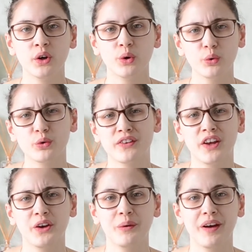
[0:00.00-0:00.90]
Also,
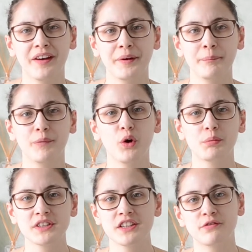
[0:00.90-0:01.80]

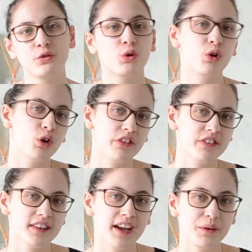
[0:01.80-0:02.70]
opting for
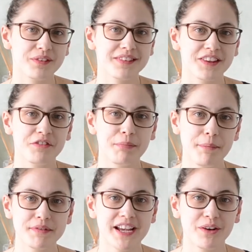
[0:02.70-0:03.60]
cloth towels instead of
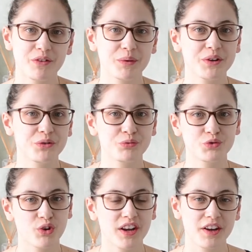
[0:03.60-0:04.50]
paper towels when you're
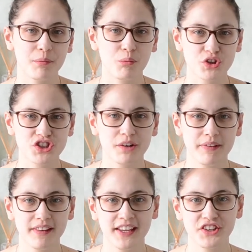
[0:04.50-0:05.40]
drying up and washing up in
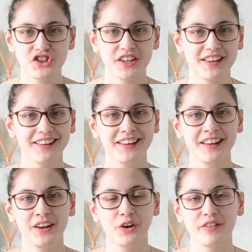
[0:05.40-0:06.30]
the kitchen.
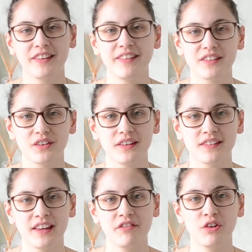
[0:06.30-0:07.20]
Obviously that's going to
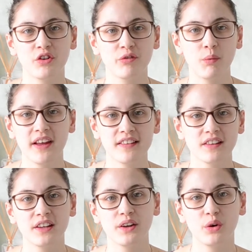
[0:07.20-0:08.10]
save a lot of waste
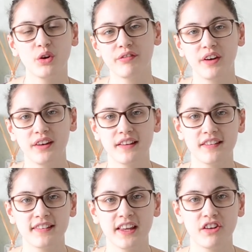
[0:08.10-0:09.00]
and a lot of
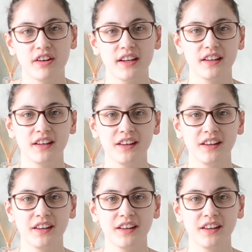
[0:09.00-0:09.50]
unnecessary